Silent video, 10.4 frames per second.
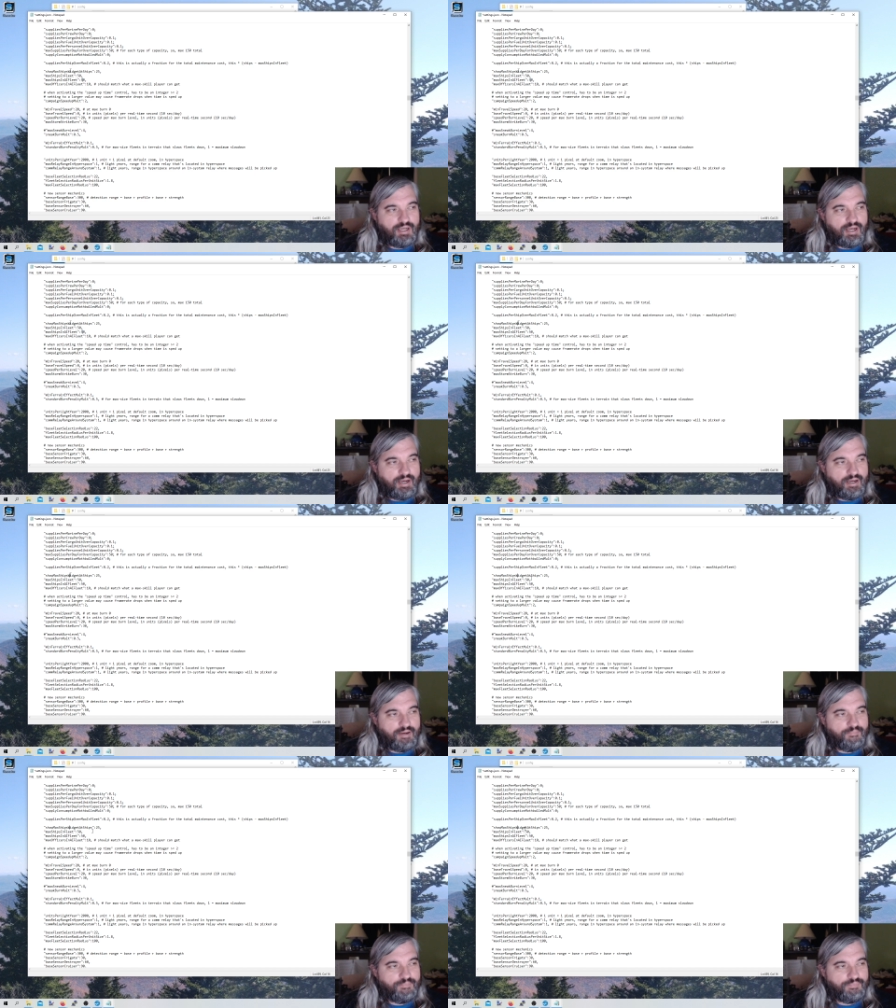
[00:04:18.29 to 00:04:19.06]

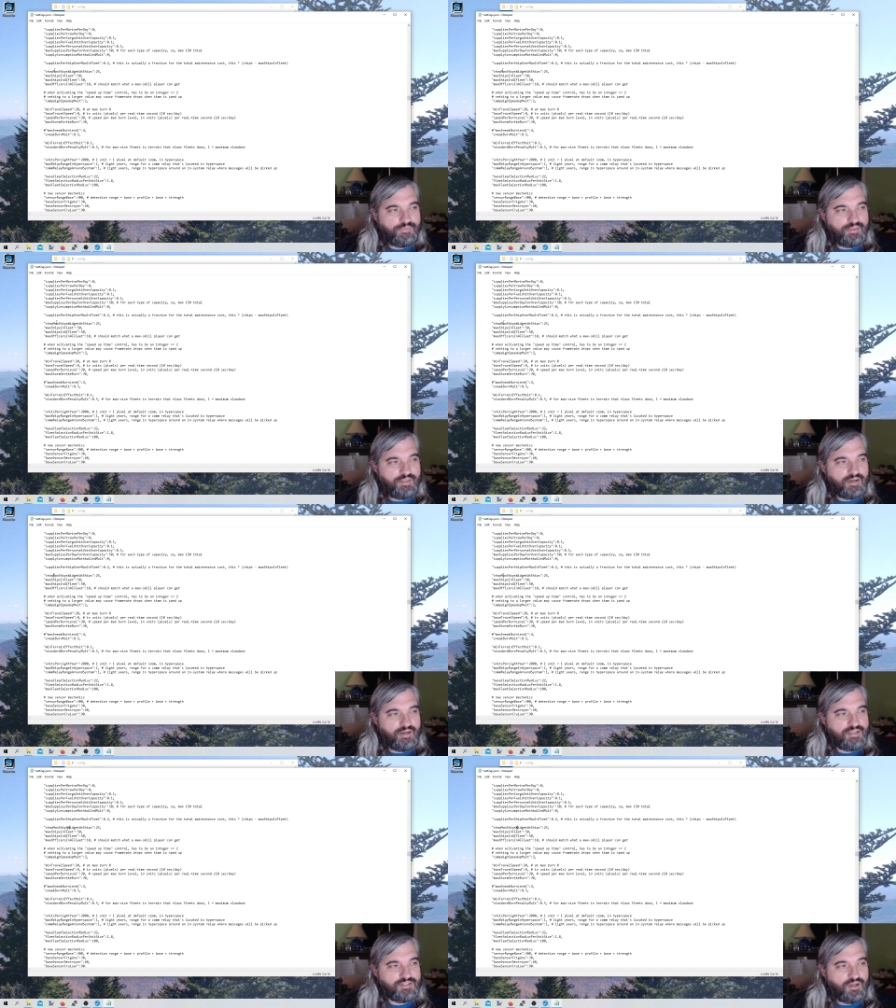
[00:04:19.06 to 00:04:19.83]
Um, there
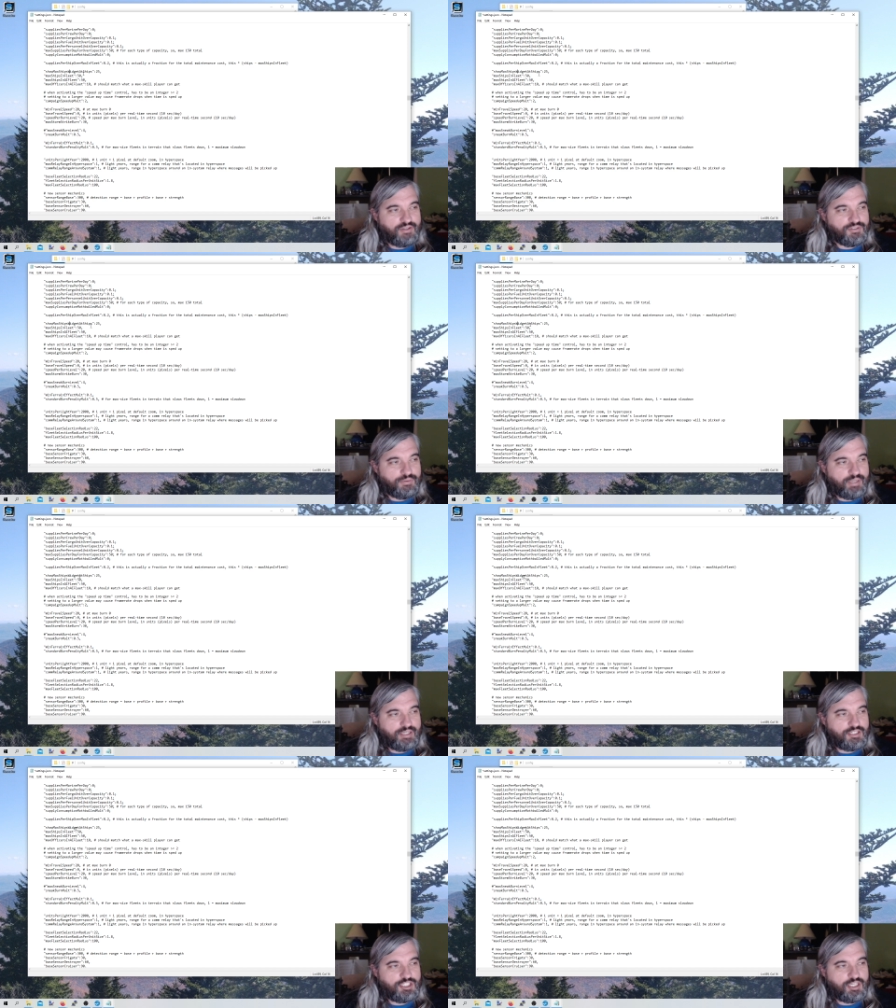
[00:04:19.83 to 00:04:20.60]
is also
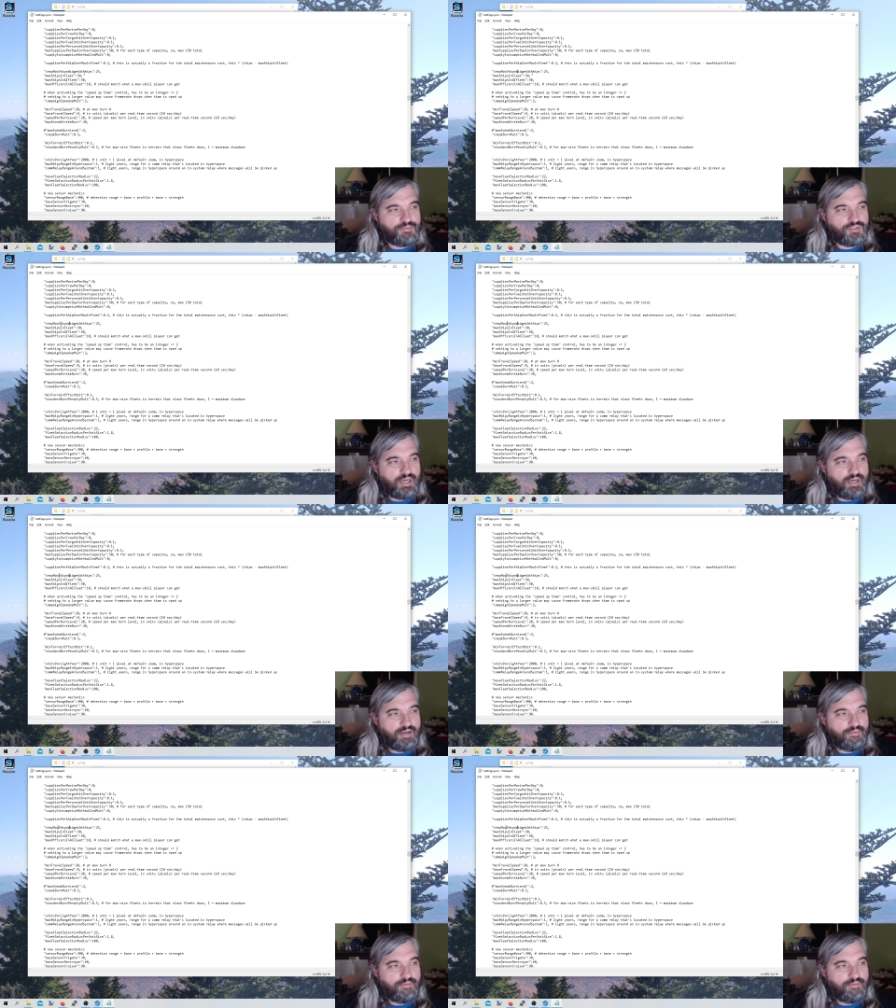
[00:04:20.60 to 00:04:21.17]
a ship's uh,